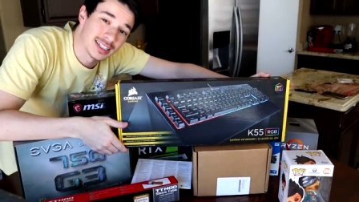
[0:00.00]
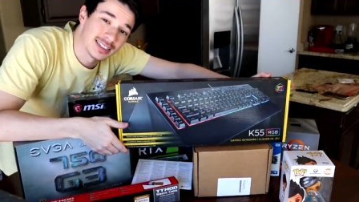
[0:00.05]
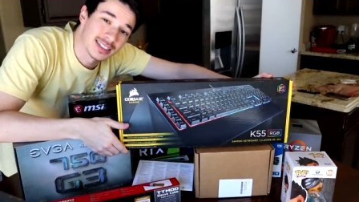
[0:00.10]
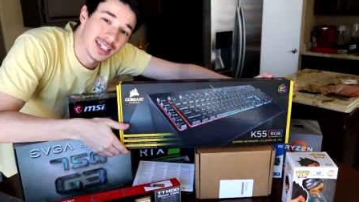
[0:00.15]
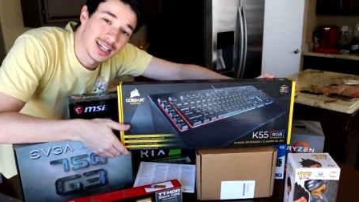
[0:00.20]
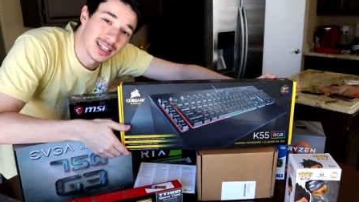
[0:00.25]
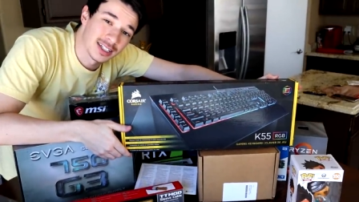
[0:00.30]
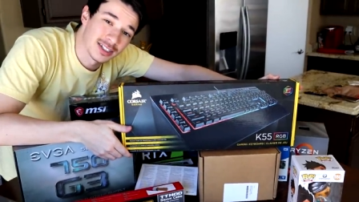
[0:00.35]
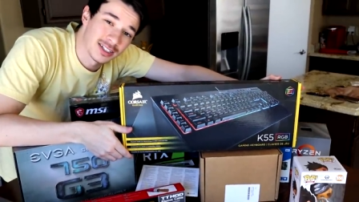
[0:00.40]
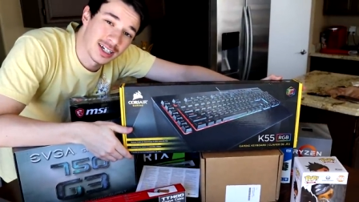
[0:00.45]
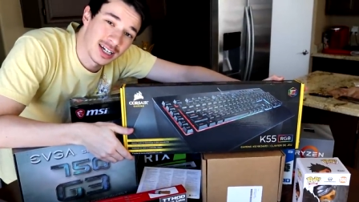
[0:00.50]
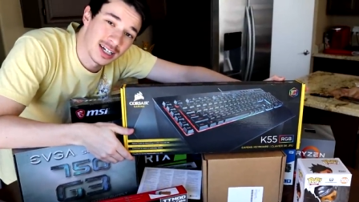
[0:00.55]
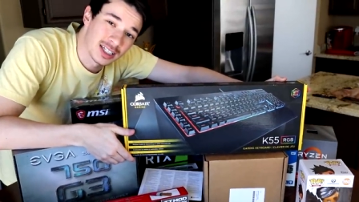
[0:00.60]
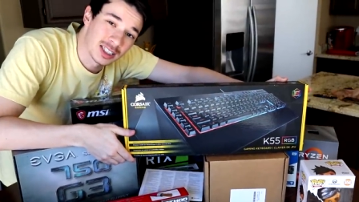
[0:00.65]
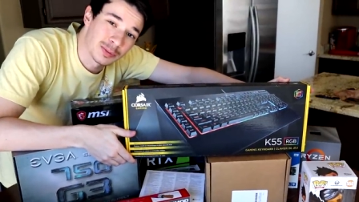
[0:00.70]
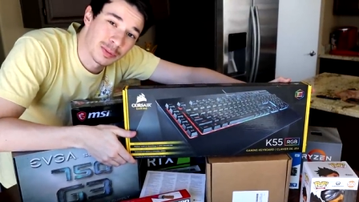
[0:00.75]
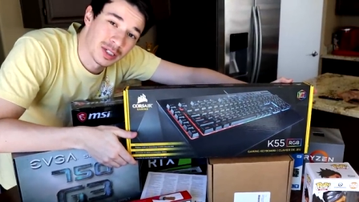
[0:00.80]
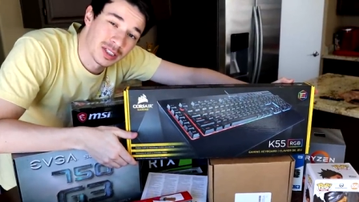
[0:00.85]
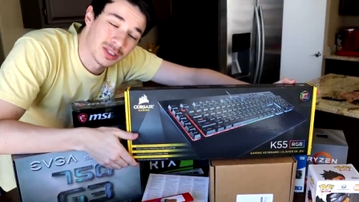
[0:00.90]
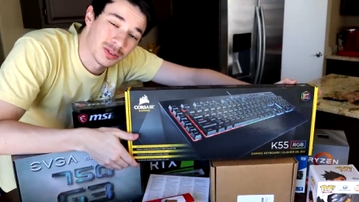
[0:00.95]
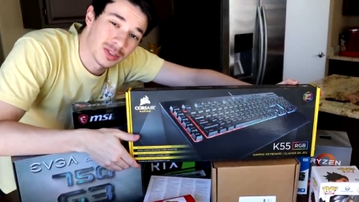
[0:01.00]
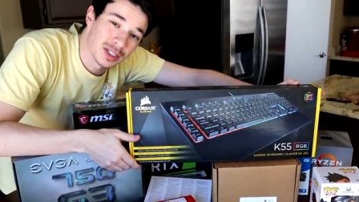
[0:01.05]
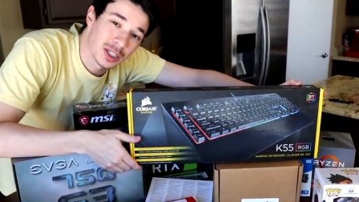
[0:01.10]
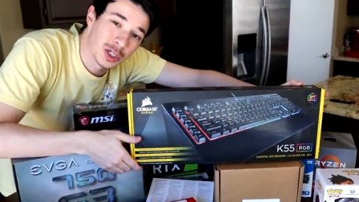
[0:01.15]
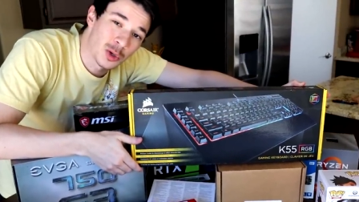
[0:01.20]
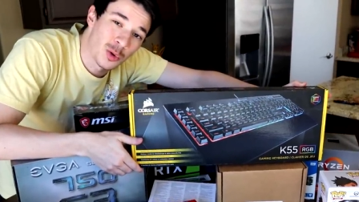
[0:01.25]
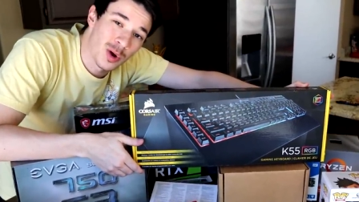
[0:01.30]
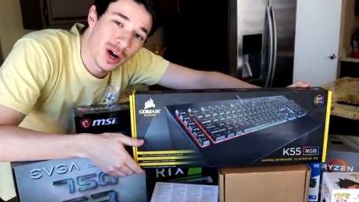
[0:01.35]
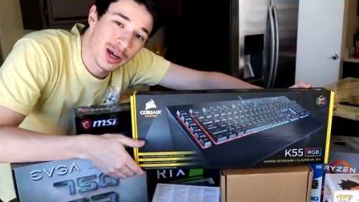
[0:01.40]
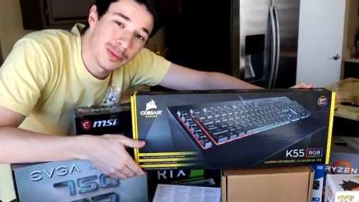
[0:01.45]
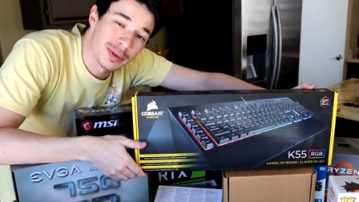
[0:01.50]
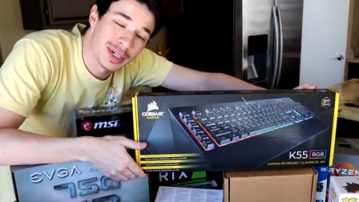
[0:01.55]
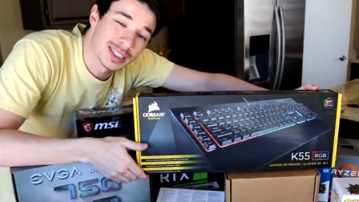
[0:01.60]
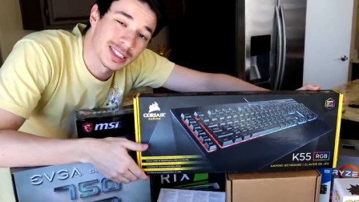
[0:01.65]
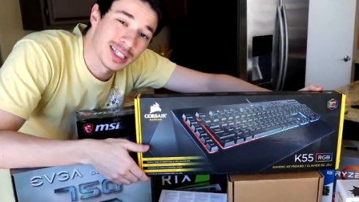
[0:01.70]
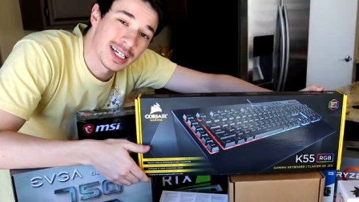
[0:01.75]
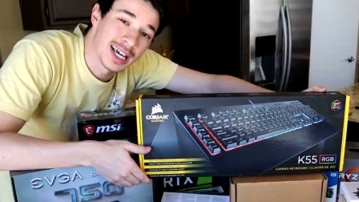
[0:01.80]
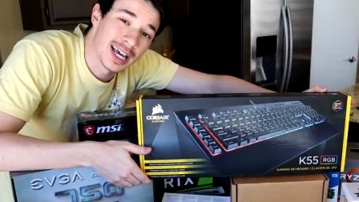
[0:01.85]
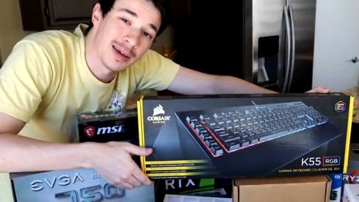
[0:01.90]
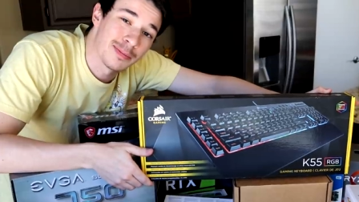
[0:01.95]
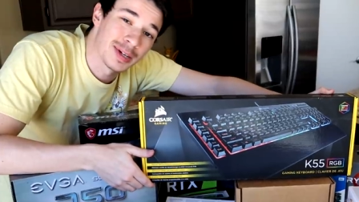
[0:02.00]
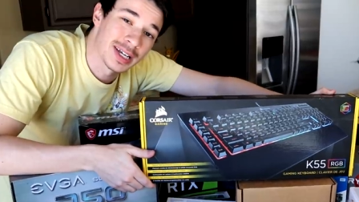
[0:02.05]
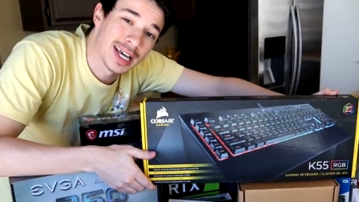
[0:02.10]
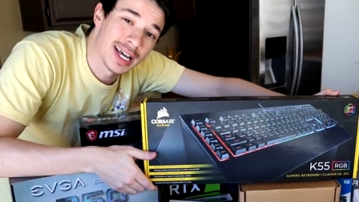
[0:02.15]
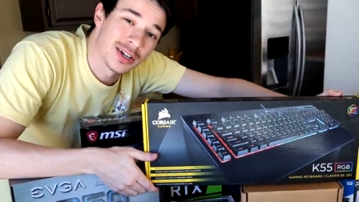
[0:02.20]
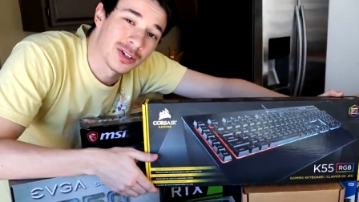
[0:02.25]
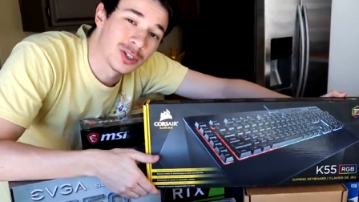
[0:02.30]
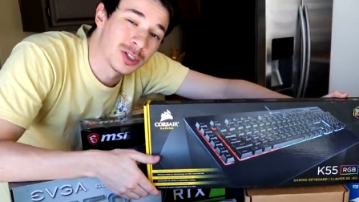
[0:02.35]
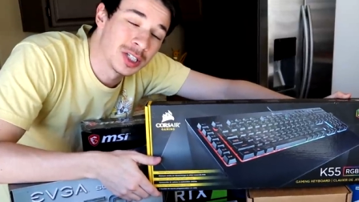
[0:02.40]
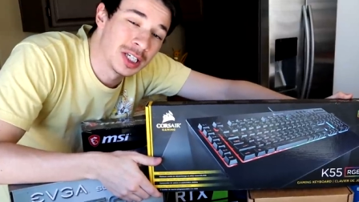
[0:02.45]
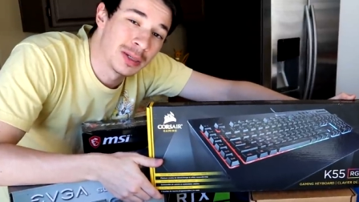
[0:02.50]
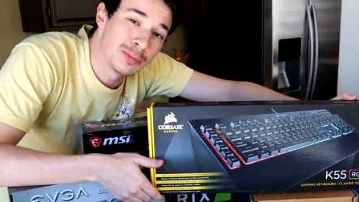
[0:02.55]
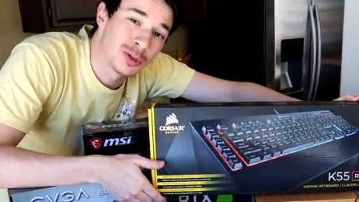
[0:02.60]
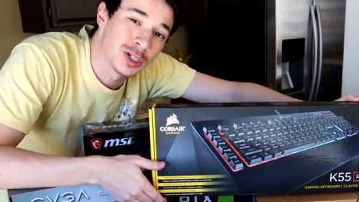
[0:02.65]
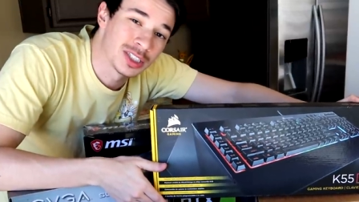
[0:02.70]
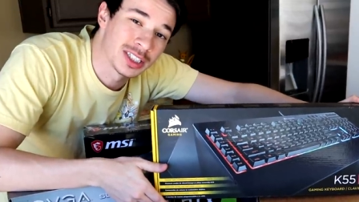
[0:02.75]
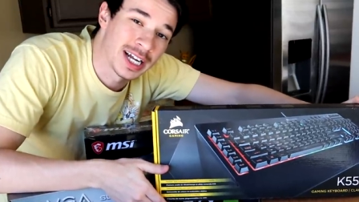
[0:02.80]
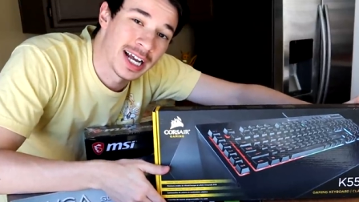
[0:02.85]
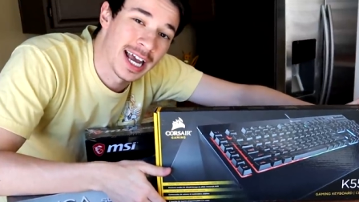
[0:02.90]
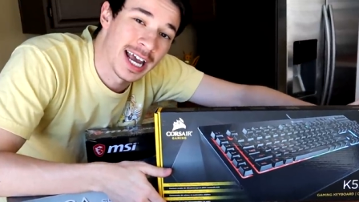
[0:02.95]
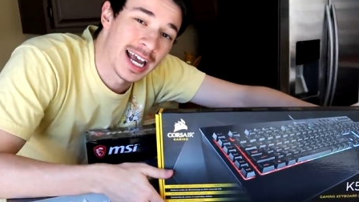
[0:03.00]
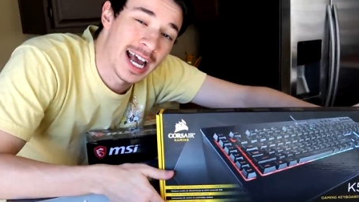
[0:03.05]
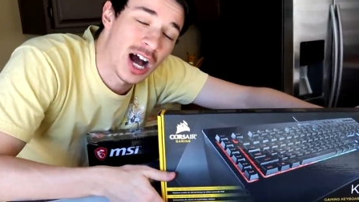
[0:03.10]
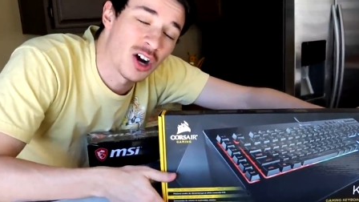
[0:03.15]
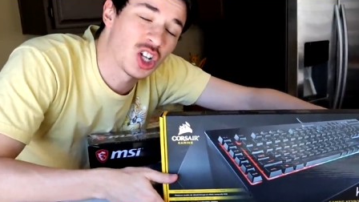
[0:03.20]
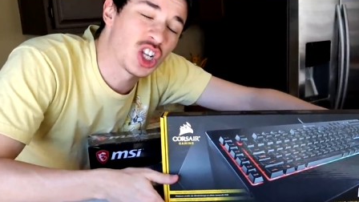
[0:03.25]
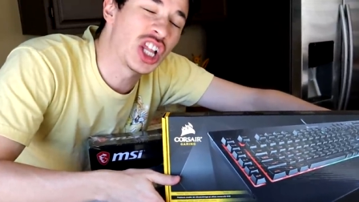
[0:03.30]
It's not the greatest, but it's really quiet because I hate mechanical keyboards and I hate how